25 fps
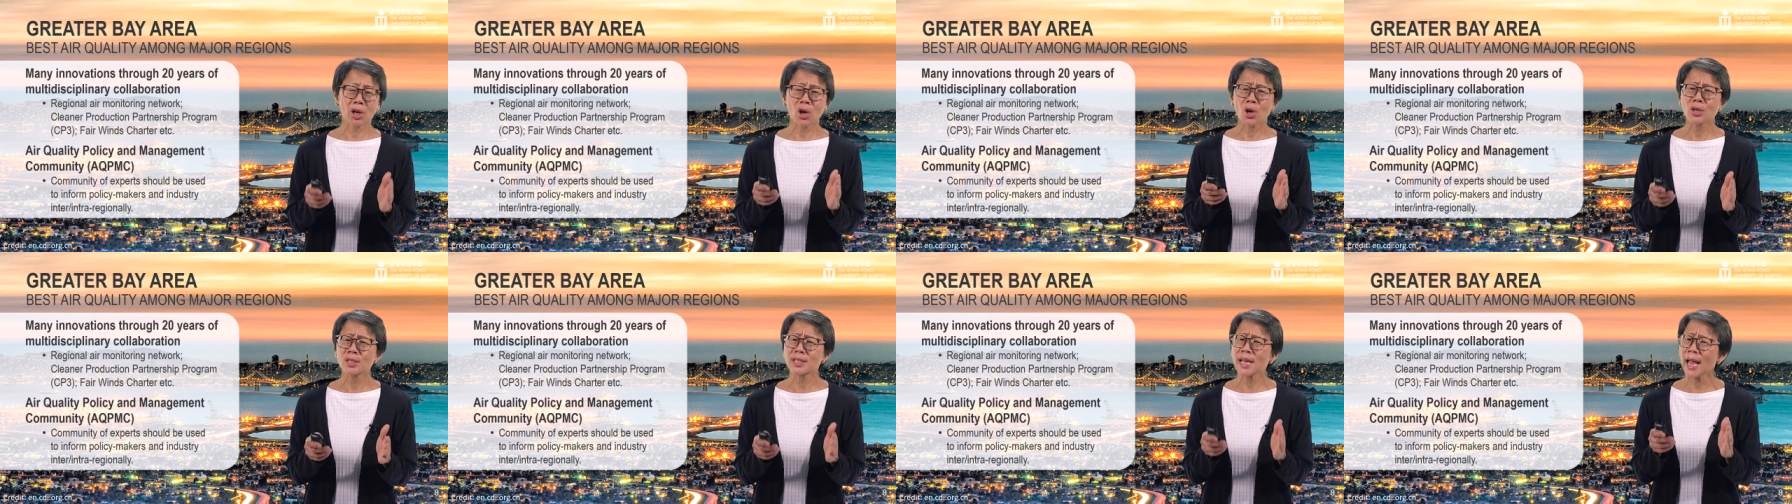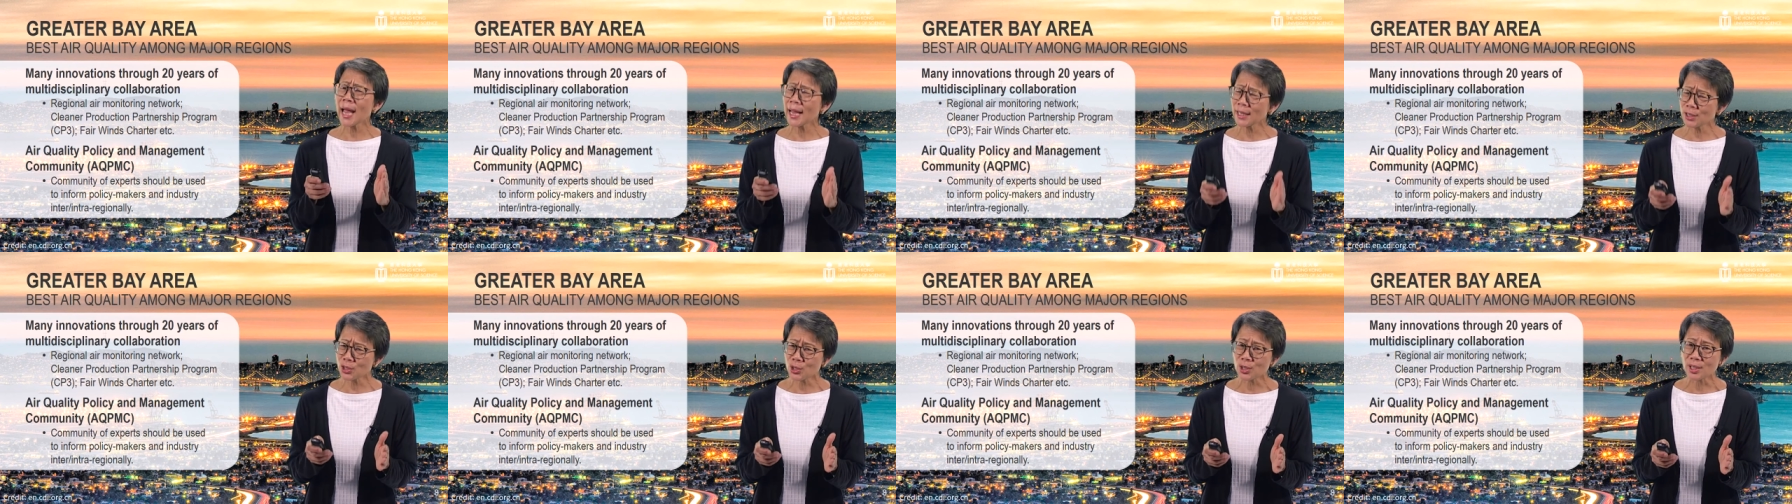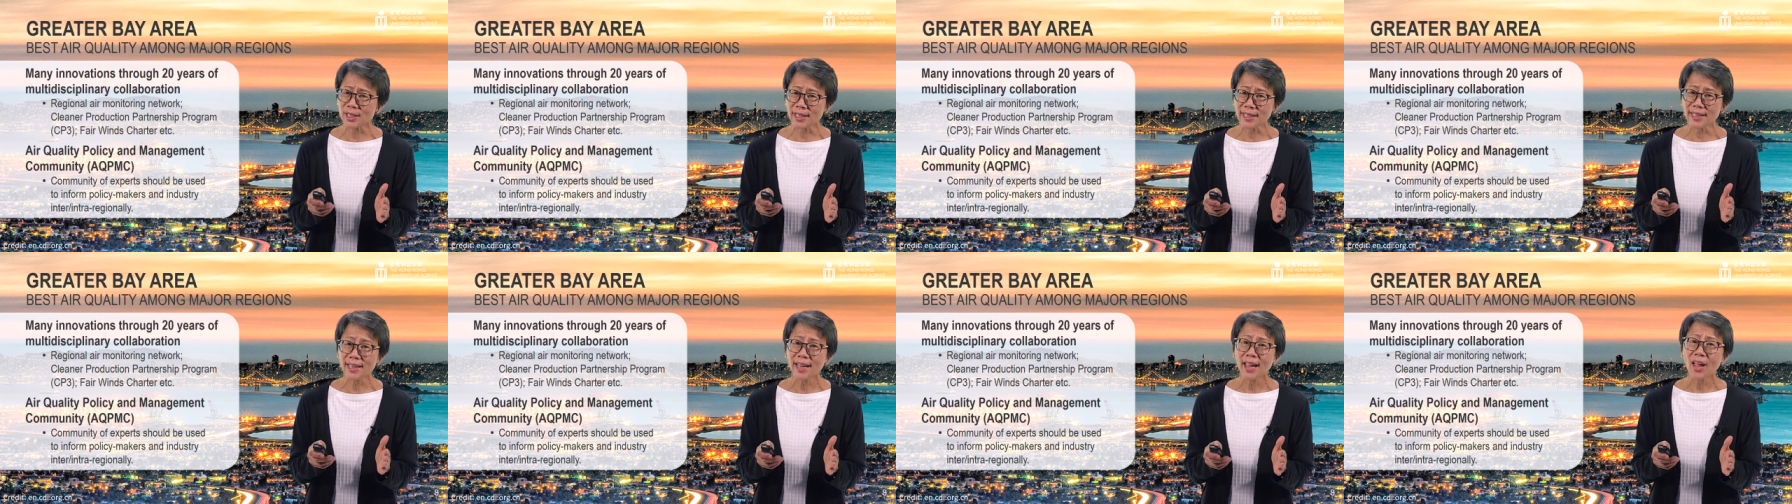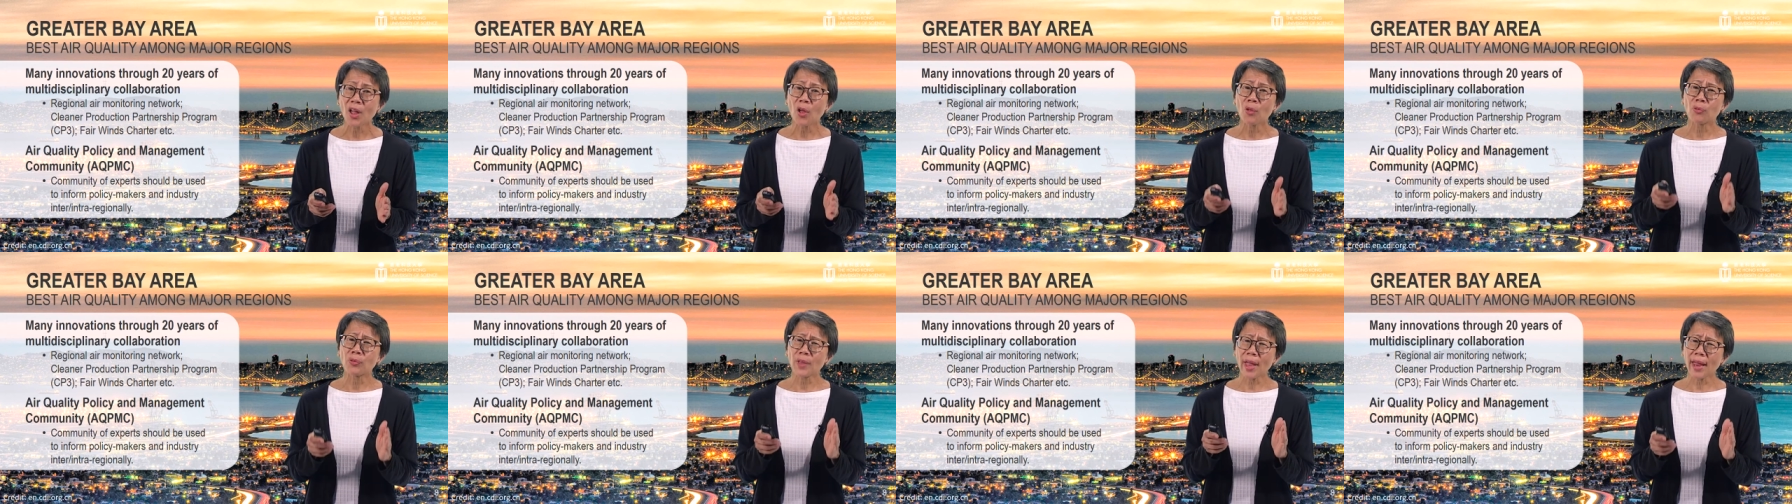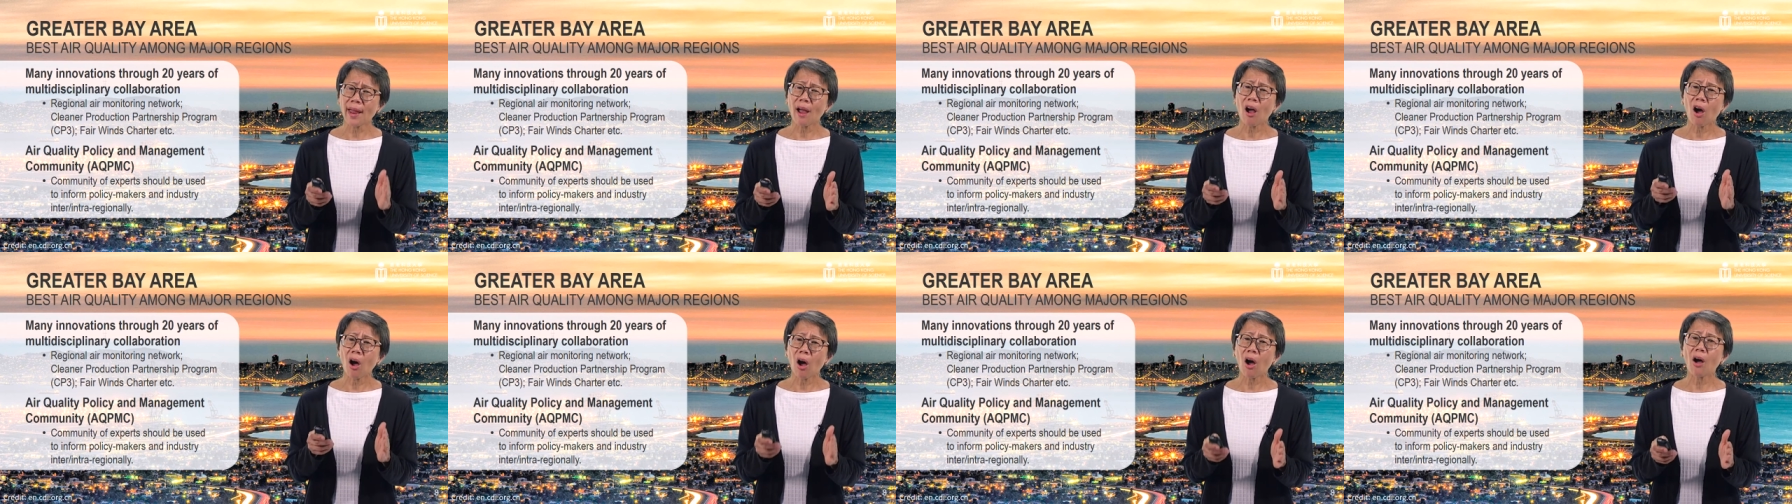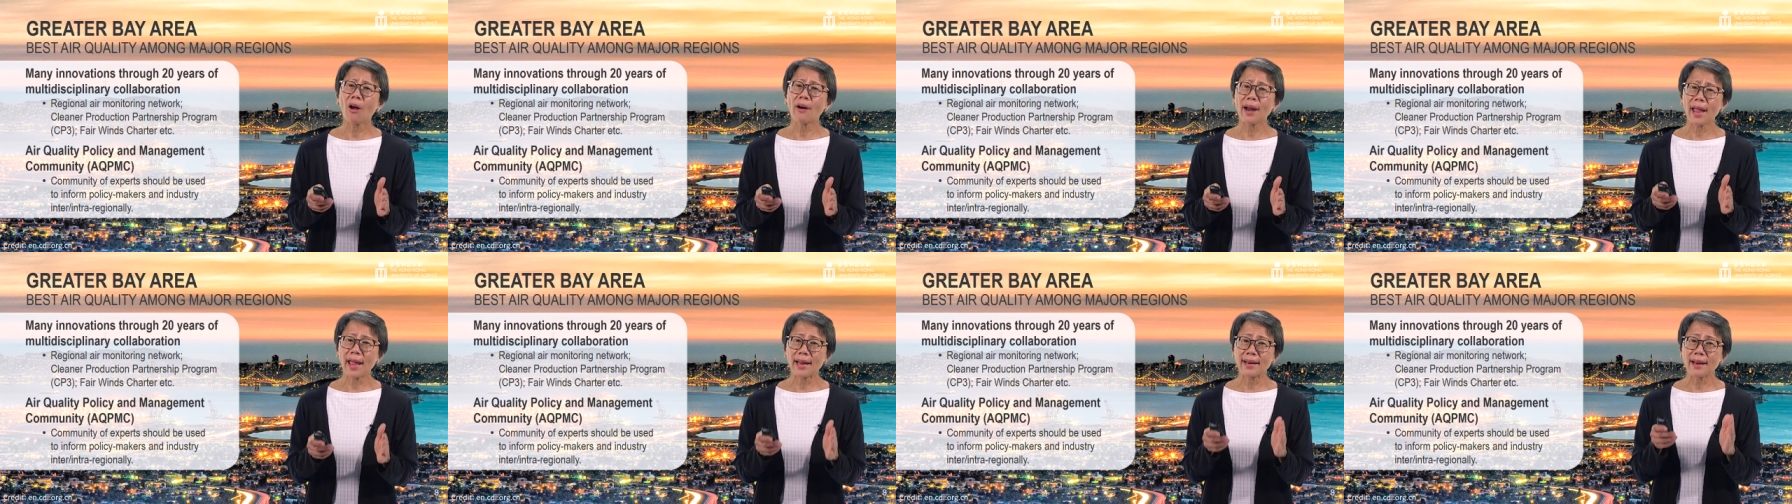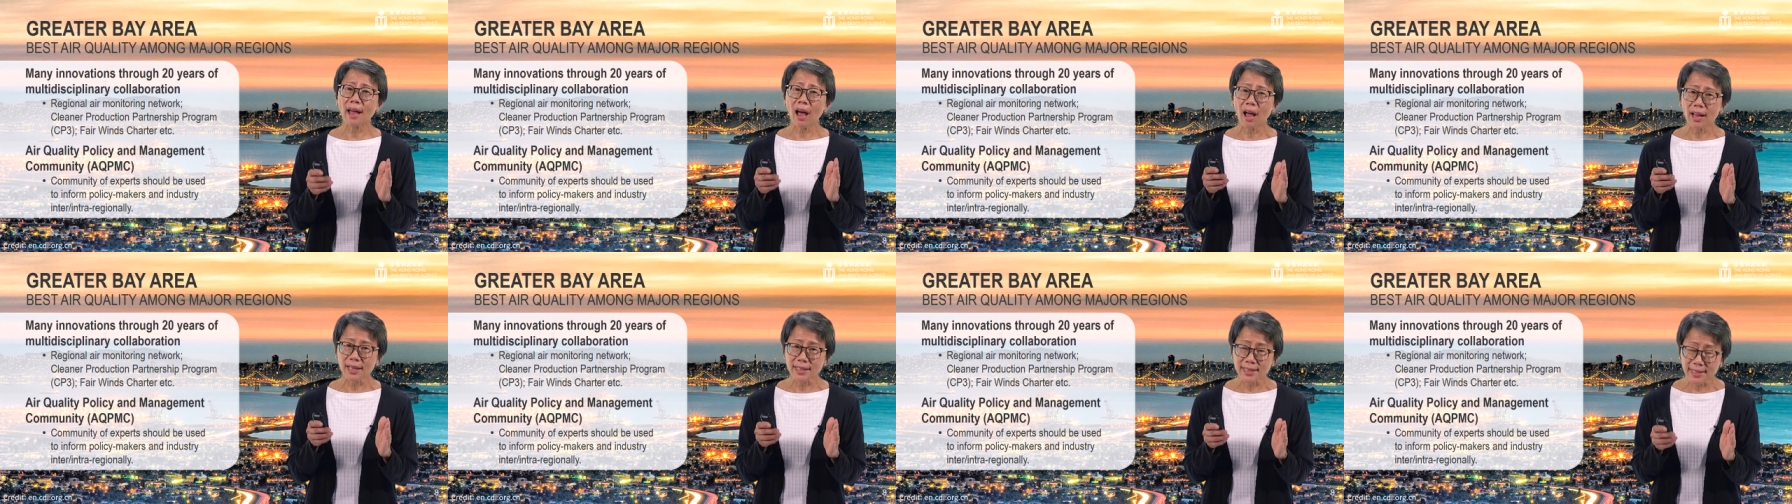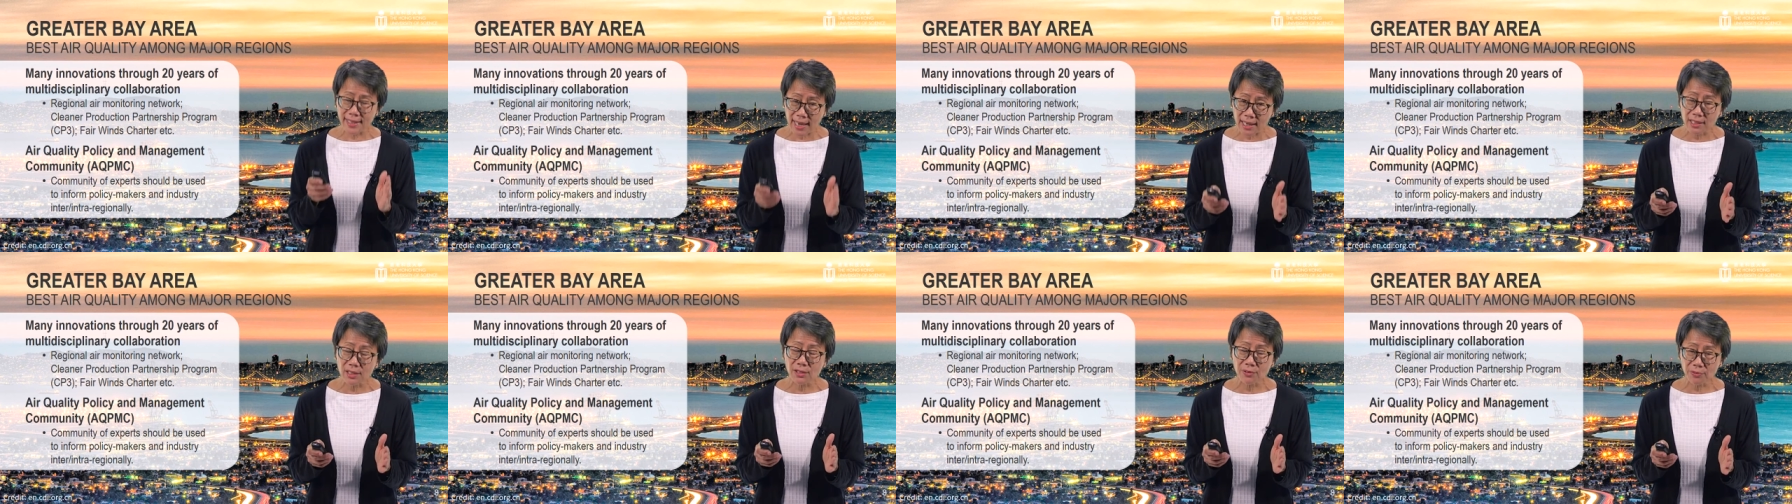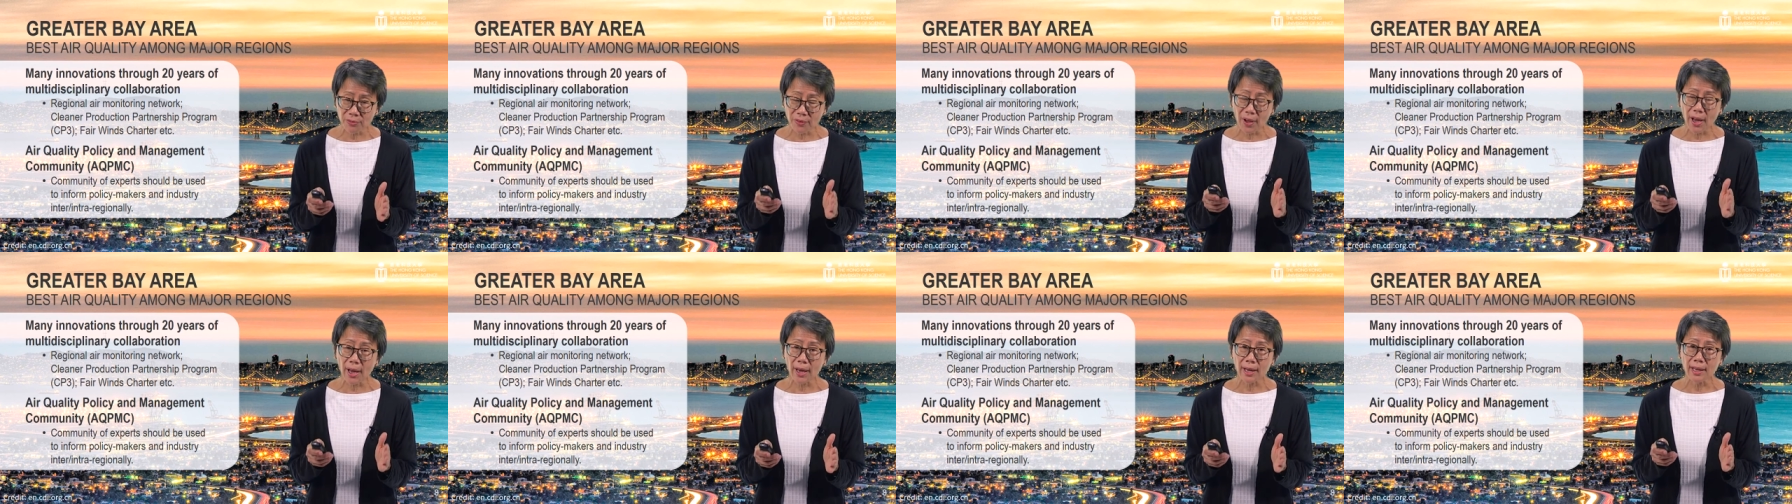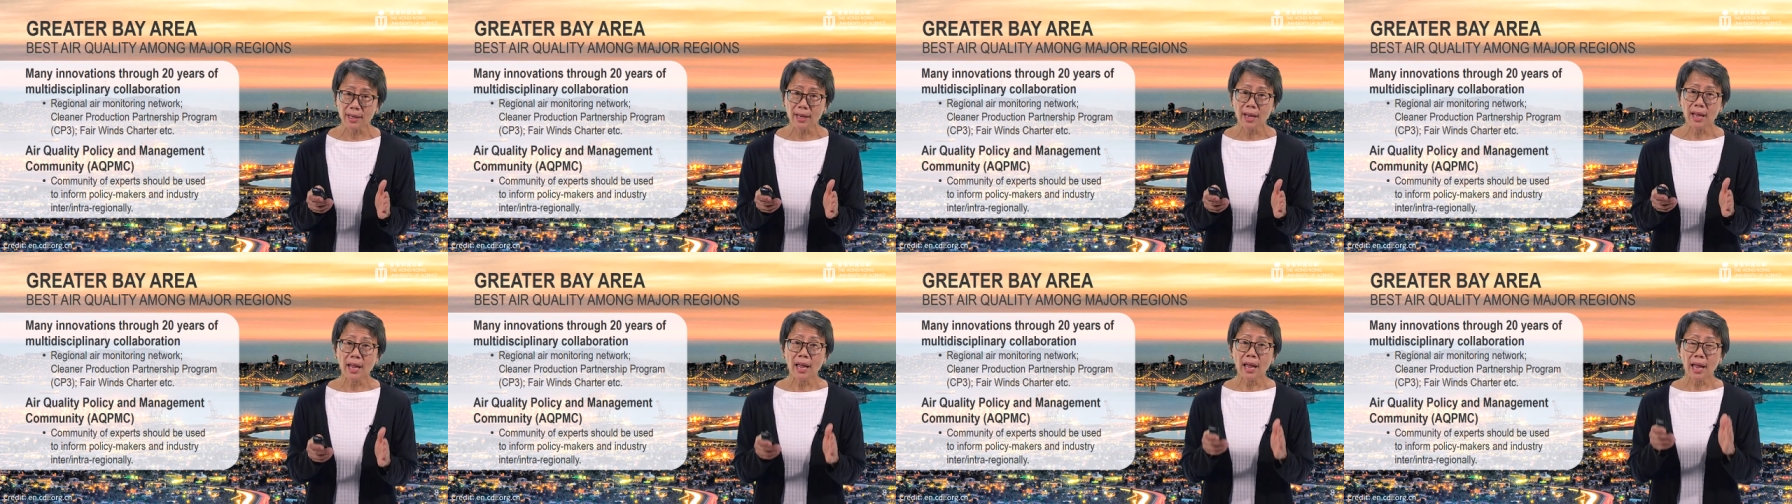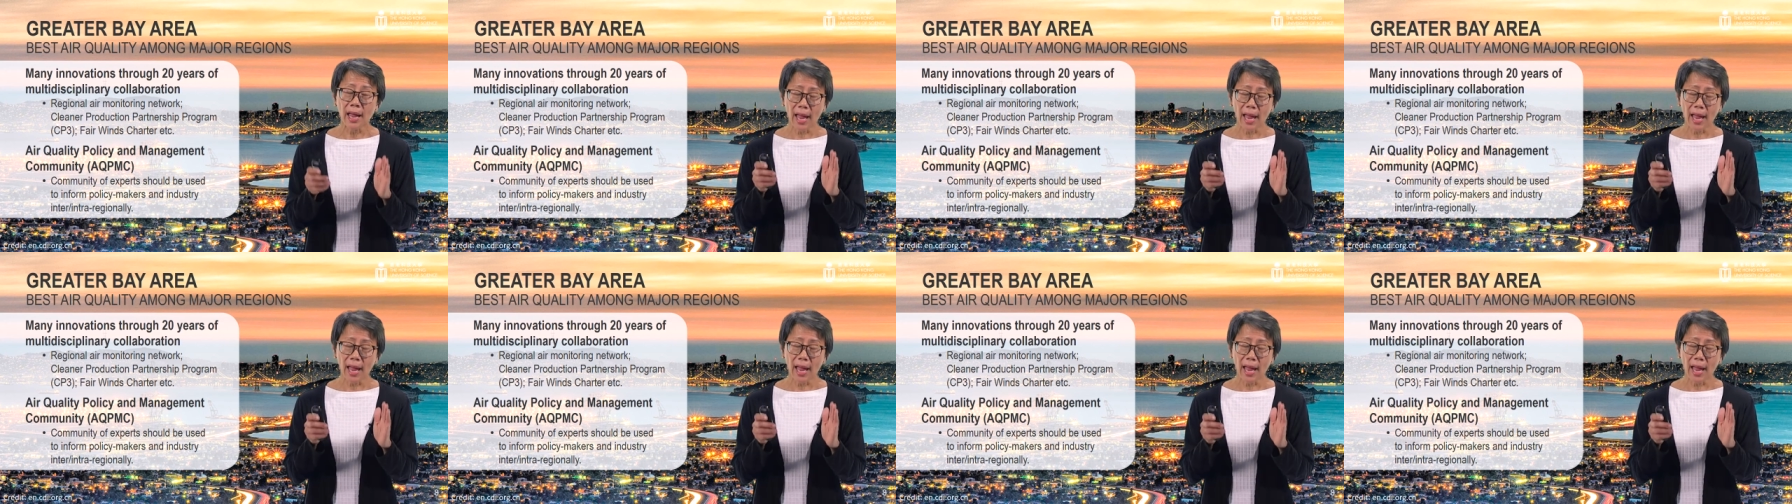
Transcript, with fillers: because actually they are an identify,